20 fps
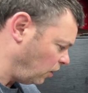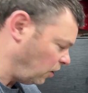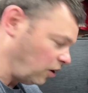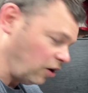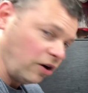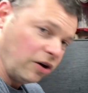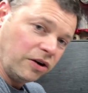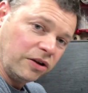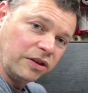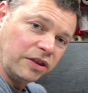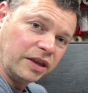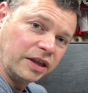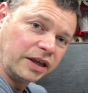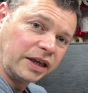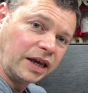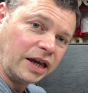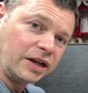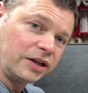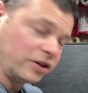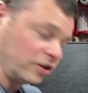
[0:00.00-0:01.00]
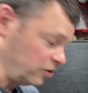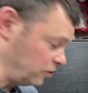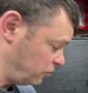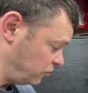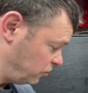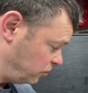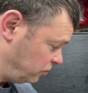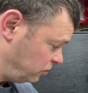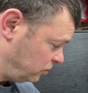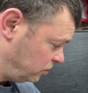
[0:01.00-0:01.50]
On the gate
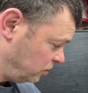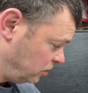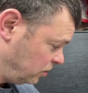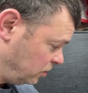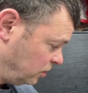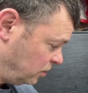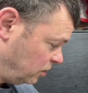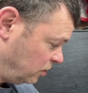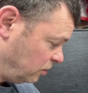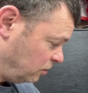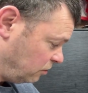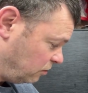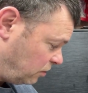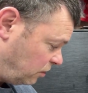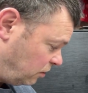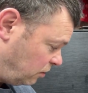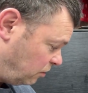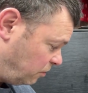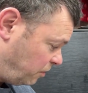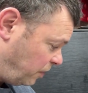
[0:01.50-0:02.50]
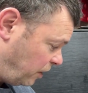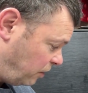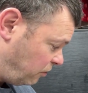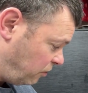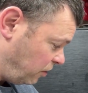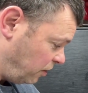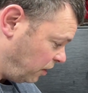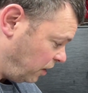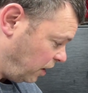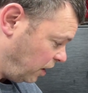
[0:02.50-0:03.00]
control, we've got the
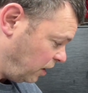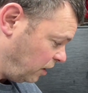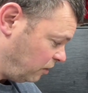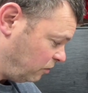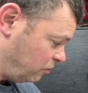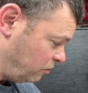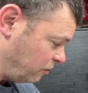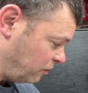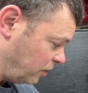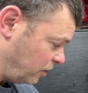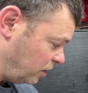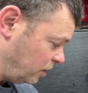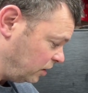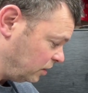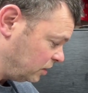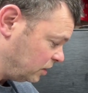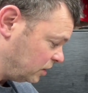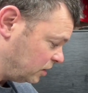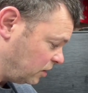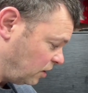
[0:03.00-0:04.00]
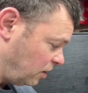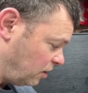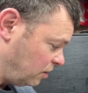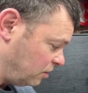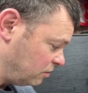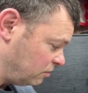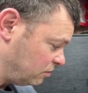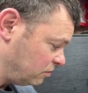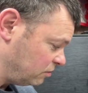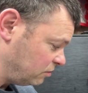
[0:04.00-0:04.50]
power on there, we've got a
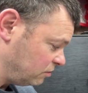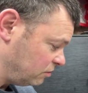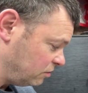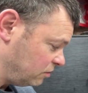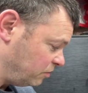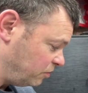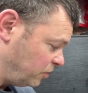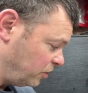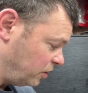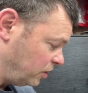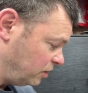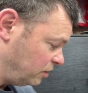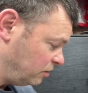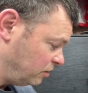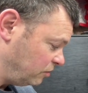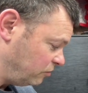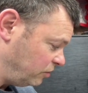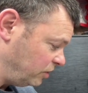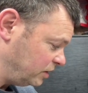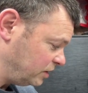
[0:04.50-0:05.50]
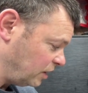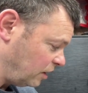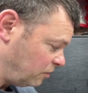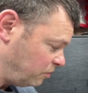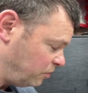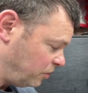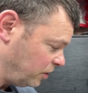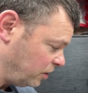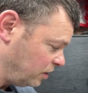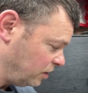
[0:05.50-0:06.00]
start button,
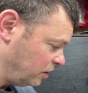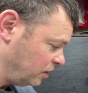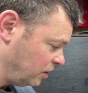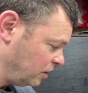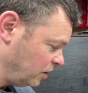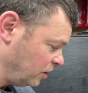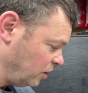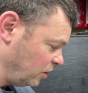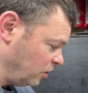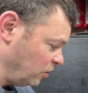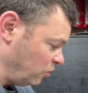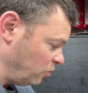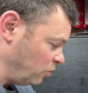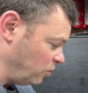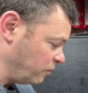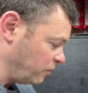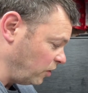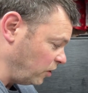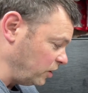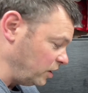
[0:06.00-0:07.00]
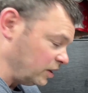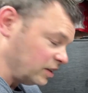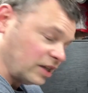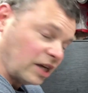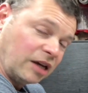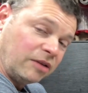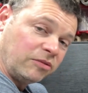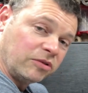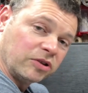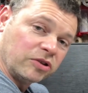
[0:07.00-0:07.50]
reset button, we've got your
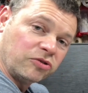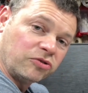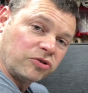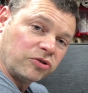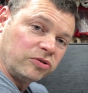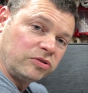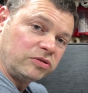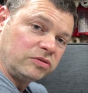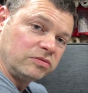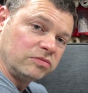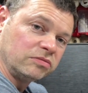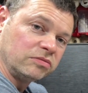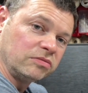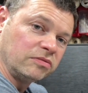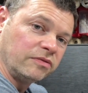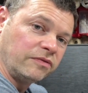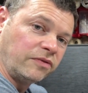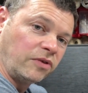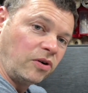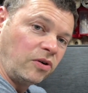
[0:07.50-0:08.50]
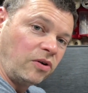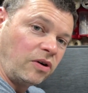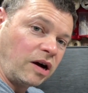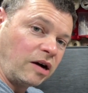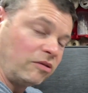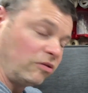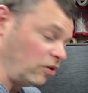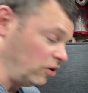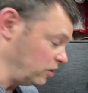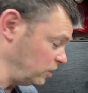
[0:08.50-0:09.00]
time control for
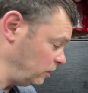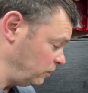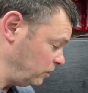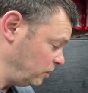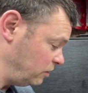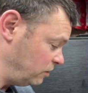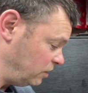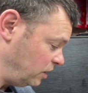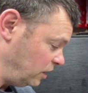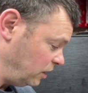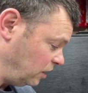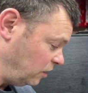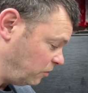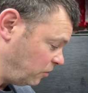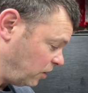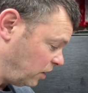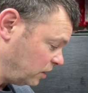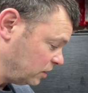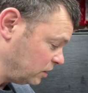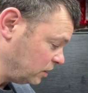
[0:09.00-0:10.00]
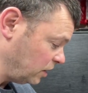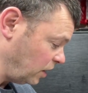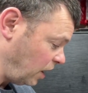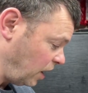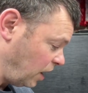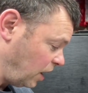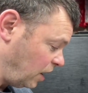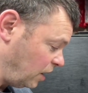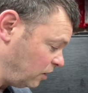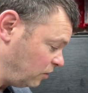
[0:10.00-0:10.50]
how long you want to anneal your brass,
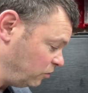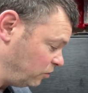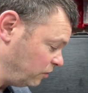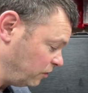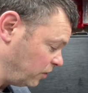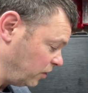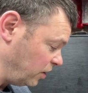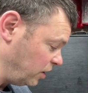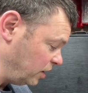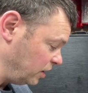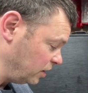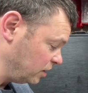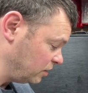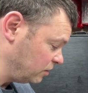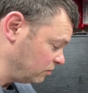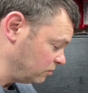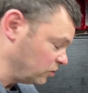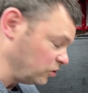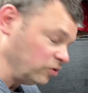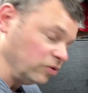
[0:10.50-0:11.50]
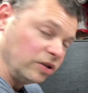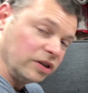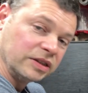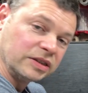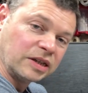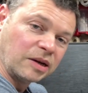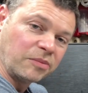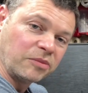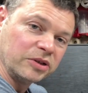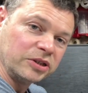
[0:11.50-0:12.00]
and we've got a coolant
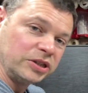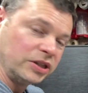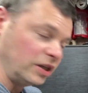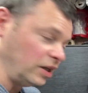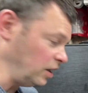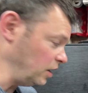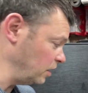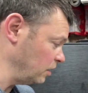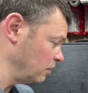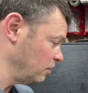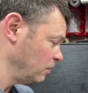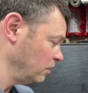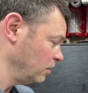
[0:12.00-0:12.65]
temperature here,